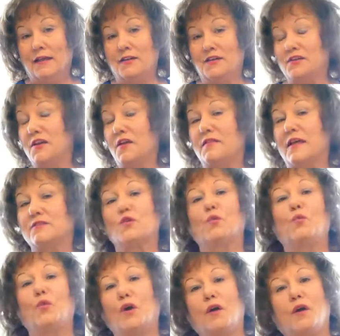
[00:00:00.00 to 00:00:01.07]
You know, that's a
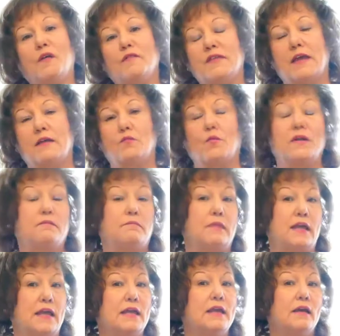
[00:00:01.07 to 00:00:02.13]
word that we
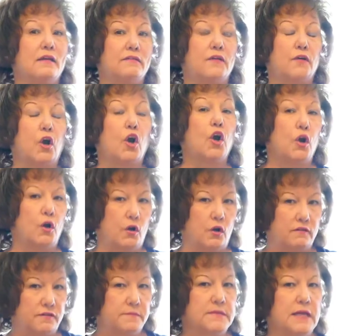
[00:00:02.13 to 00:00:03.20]
may have
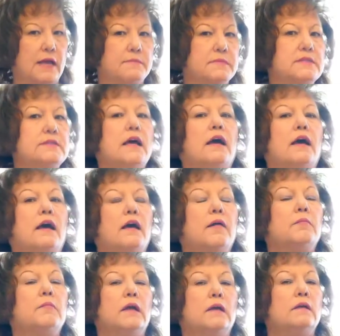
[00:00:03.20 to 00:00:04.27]
heard from time to
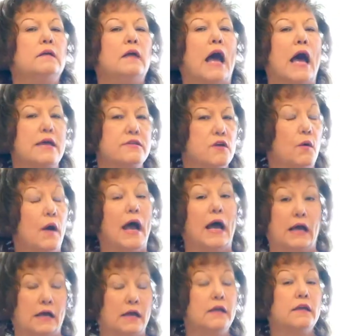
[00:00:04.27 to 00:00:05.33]
time. I know
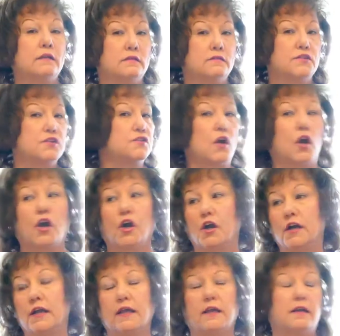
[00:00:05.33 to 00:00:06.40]
I just
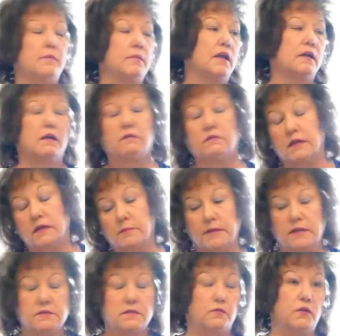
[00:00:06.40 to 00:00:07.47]
heard it, and I'm like, oh,
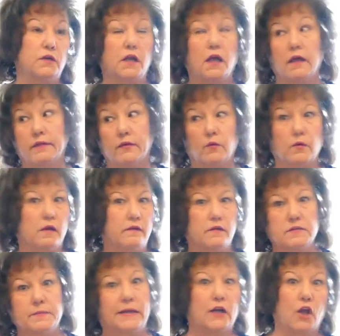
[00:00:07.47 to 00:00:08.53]
recompense, another one of
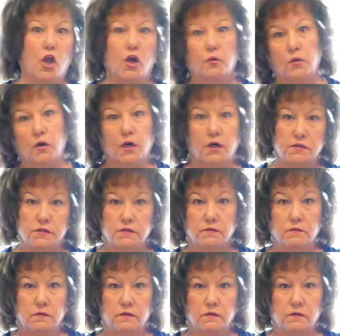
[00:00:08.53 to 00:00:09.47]
those big long words.